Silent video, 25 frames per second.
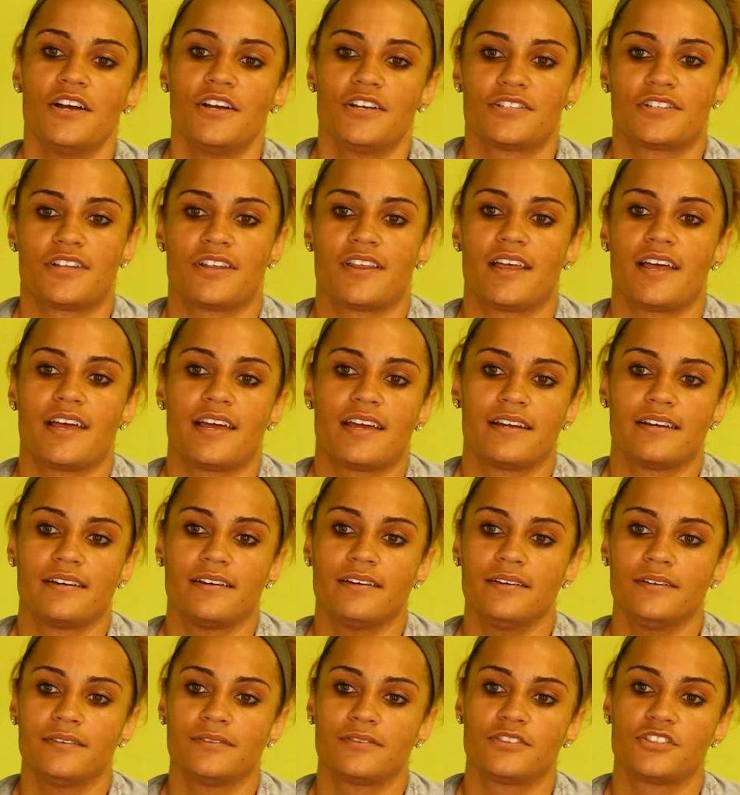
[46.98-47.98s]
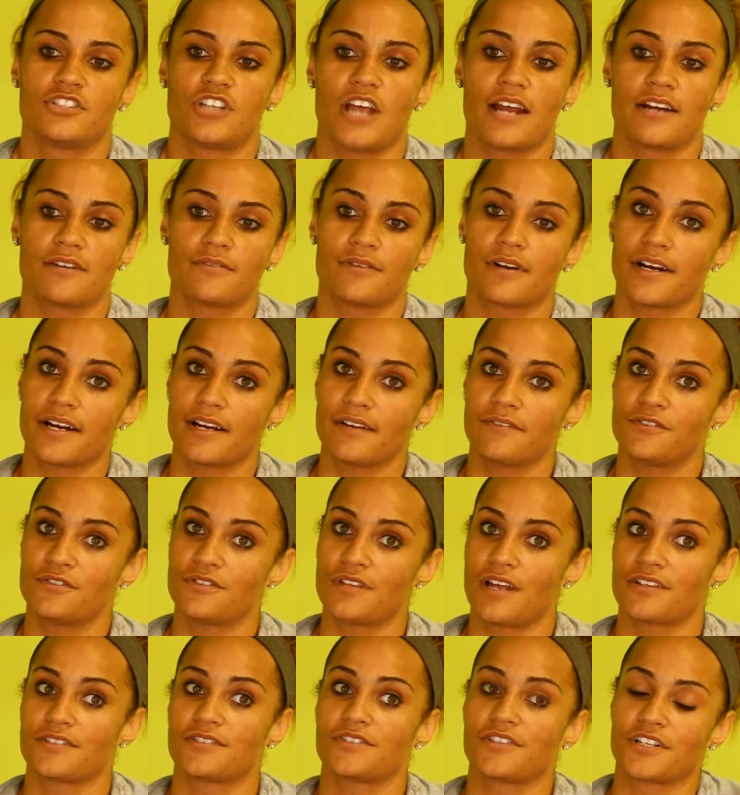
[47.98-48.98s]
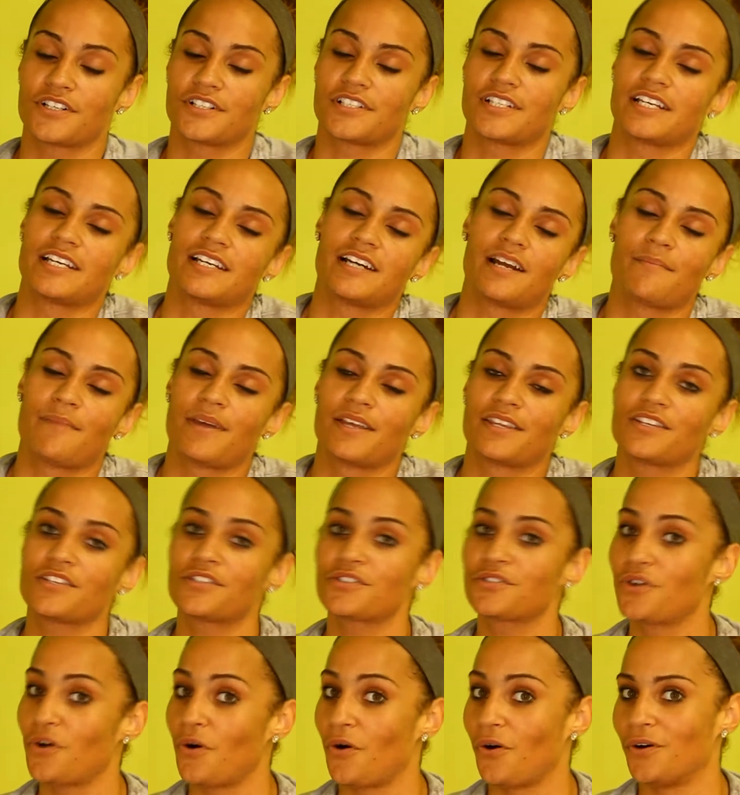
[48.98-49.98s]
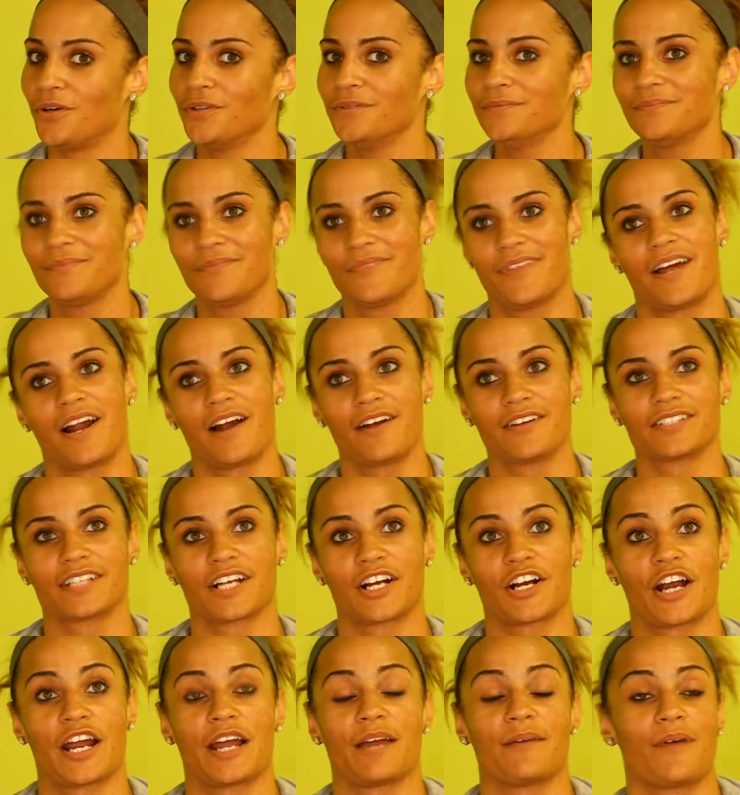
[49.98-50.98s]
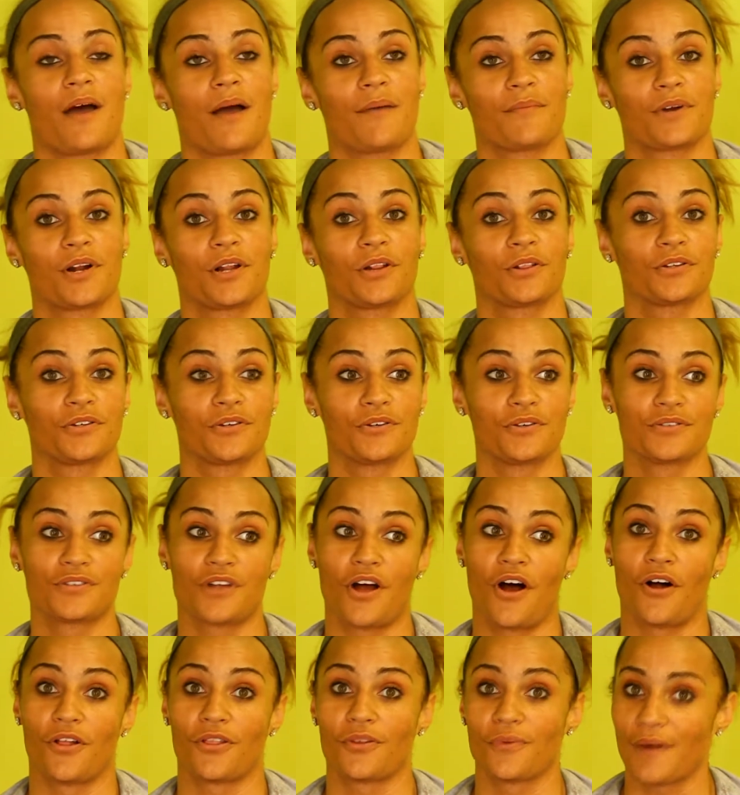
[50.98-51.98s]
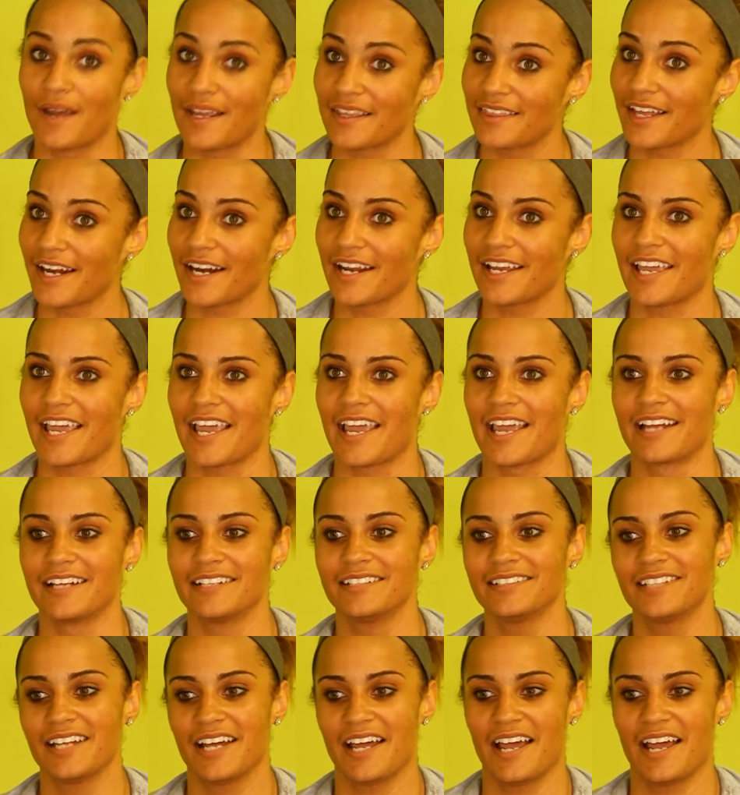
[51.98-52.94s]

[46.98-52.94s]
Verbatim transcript: So then January 2013, I made this goal that I was like, all right, I'm gonna lose all the weight that I gained